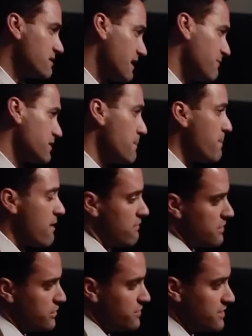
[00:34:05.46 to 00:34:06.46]
of that, I'm
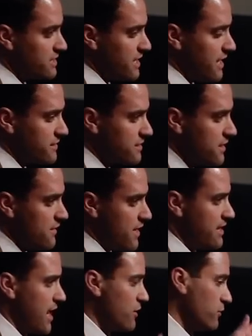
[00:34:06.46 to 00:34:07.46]
comparing you to states that
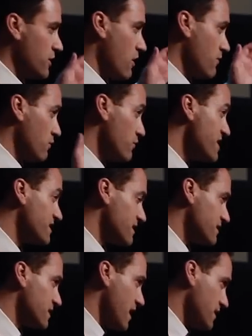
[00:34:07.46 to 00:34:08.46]
not only are the recent
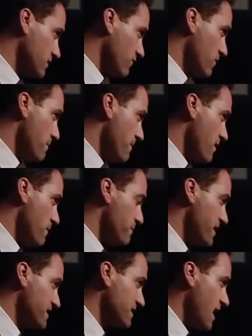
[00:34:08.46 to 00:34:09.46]
states for the
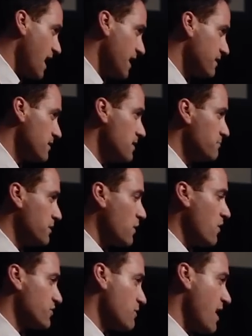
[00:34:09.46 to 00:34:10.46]
merit-based side, but
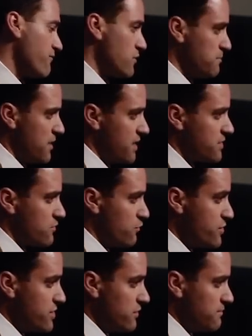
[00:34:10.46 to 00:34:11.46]
also have robust,
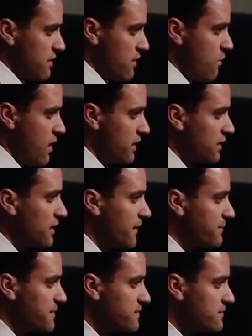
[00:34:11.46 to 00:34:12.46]
real marijuana
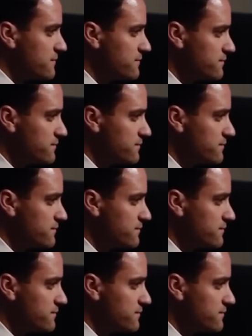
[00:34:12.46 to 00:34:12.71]
economies.